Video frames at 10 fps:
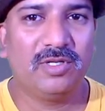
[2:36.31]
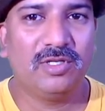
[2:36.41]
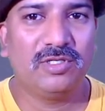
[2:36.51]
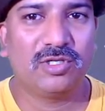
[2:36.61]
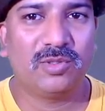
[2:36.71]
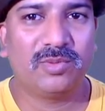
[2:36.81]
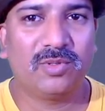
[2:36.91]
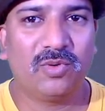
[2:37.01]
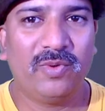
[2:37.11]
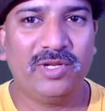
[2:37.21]
So
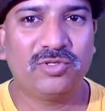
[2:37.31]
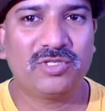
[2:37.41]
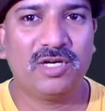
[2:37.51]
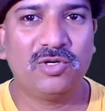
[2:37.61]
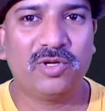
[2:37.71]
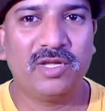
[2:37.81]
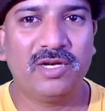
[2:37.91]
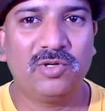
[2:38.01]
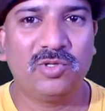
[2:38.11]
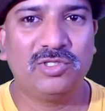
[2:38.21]
when you start looking
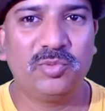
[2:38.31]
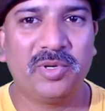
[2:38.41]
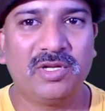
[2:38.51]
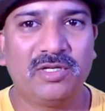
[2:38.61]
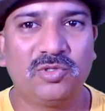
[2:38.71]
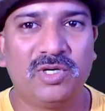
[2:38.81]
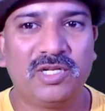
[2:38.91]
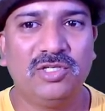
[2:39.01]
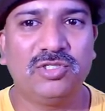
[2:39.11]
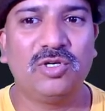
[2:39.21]
into a Jupiter through a
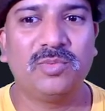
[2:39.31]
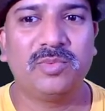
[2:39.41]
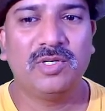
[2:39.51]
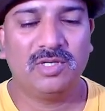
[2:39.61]
telescope,